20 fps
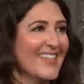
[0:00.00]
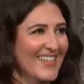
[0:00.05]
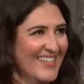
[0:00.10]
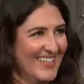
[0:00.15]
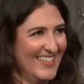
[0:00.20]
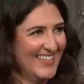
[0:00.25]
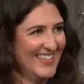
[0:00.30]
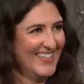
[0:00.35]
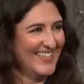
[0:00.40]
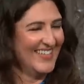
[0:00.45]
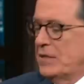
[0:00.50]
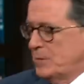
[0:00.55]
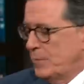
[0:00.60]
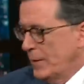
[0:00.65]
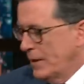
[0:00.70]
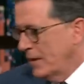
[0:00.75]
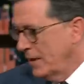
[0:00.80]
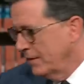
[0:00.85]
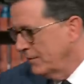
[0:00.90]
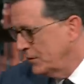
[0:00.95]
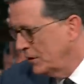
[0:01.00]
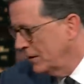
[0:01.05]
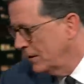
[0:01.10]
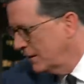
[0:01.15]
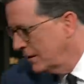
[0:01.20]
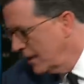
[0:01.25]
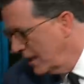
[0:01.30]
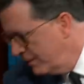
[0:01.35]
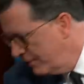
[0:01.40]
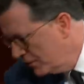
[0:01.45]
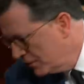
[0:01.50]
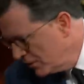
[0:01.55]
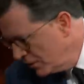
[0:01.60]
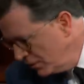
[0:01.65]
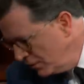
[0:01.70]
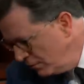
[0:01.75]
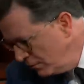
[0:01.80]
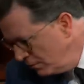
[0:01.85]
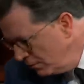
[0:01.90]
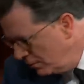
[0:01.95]
um, now, speaking of Gina Davis,
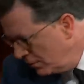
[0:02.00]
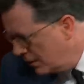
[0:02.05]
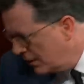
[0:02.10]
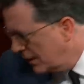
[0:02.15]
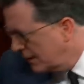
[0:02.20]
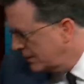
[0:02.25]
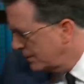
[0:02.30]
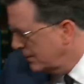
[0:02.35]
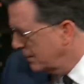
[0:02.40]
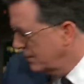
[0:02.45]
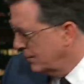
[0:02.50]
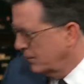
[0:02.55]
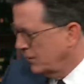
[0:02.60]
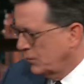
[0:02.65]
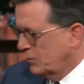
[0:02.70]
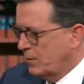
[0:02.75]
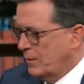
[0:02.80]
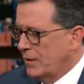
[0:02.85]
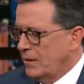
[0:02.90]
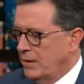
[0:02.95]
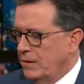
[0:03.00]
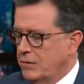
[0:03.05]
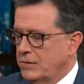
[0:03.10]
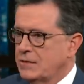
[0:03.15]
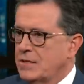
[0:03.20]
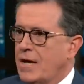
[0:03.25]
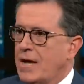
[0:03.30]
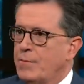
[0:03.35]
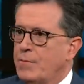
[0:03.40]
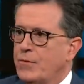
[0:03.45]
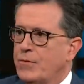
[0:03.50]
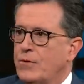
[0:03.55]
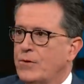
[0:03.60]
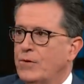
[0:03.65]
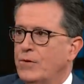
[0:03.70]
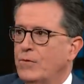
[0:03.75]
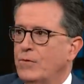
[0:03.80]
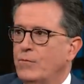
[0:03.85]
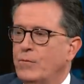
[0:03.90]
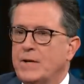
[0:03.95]
you got to spend a little time with
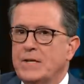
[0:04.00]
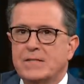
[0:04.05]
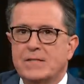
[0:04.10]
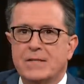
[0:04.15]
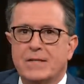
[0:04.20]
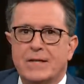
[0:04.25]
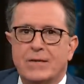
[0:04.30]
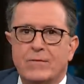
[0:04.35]
her recently,